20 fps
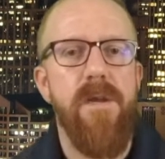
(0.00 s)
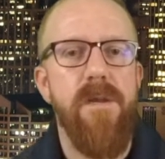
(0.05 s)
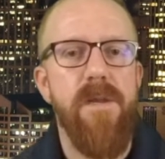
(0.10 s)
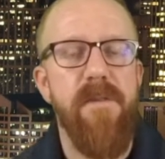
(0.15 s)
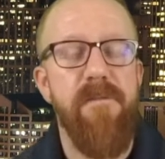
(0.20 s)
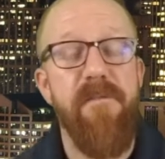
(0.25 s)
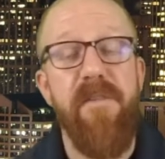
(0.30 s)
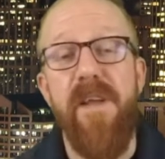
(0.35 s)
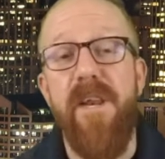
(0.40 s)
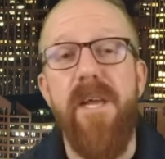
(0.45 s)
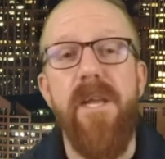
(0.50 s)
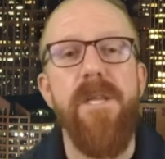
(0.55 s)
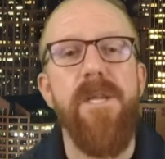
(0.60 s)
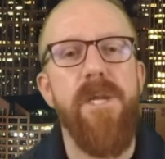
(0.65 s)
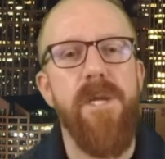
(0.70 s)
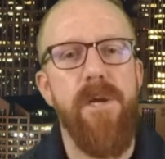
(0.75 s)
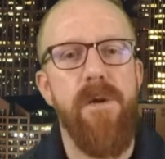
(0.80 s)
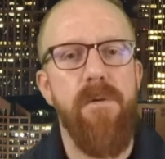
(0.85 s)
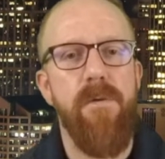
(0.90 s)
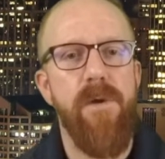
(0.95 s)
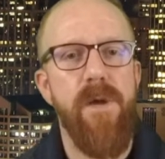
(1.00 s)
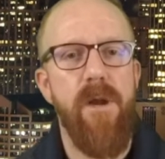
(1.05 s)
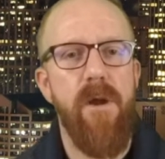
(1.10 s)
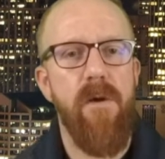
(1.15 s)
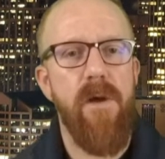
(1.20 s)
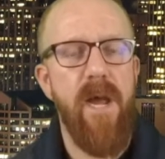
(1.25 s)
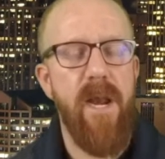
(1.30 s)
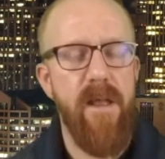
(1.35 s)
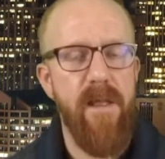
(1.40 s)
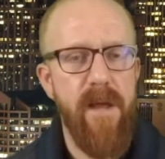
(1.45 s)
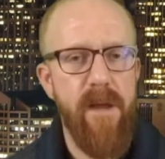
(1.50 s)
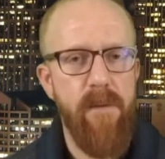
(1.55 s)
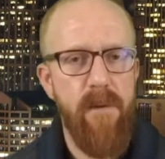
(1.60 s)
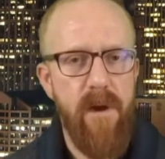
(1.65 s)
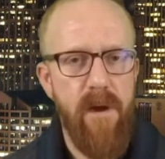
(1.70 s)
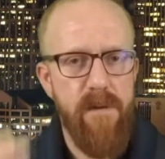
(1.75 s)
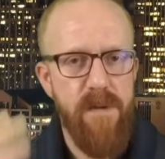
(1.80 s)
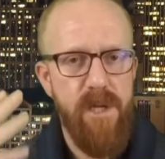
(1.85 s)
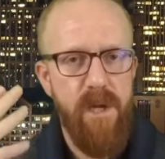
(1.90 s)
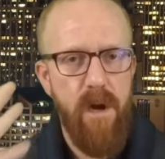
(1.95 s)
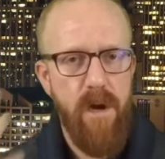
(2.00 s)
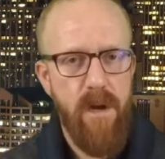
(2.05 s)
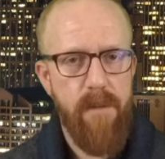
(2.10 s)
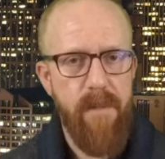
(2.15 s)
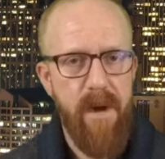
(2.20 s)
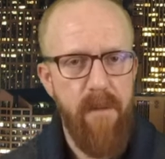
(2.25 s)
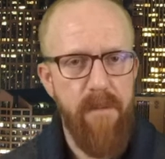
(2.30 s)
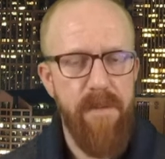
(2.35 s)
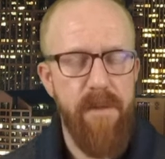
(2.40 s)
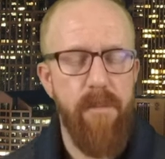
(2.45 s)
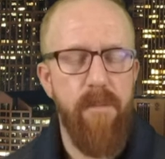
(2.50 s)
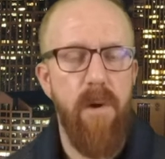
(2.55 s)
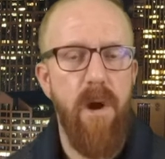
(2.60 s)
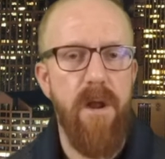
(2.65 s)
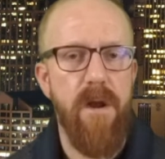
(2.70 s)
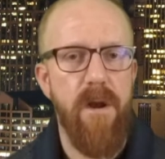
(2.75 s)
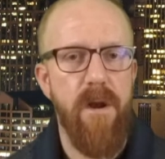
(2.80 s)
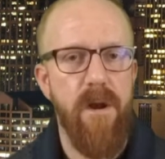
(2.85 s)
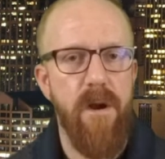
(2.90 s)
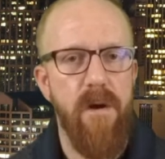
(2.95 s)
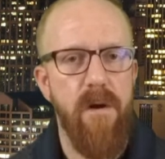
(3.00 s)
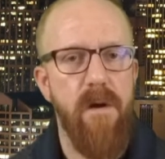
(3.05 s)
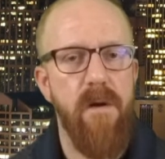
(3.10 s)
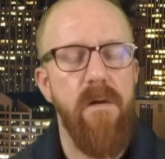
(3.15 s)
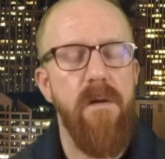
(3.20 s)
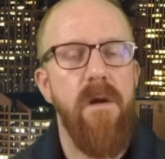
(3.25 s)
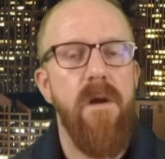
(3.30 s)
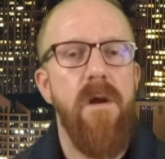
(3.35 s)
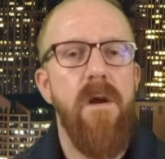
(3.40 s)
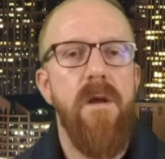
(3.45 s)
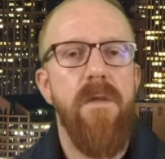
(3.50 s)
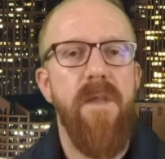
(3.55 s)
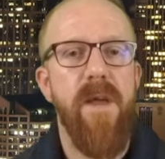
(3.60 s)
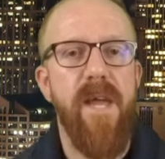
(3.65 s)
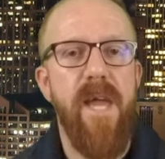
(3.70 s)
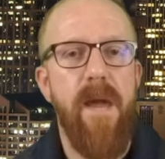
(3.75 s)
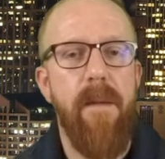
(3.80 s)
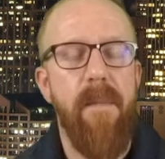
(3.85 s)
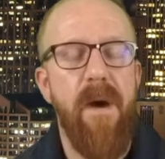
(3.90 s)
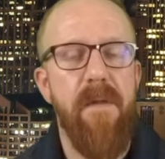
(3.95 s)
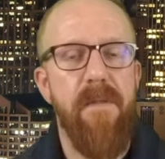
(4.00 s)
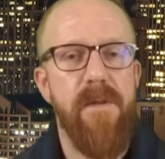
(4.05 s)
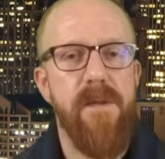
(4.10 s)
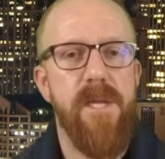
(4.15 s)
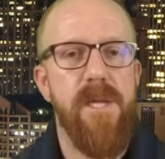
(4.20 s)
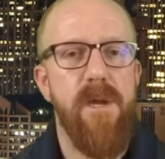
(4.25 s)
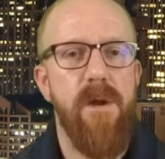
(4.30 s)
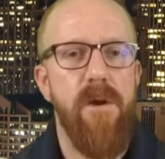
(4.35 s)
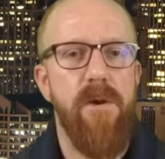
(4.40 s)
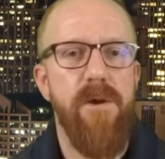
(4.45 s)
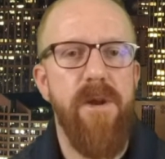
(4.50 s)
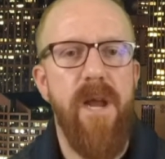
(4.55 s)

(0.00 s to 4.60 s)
to fit into, you know, kind of like what I was talking about with The Predator that came out this year.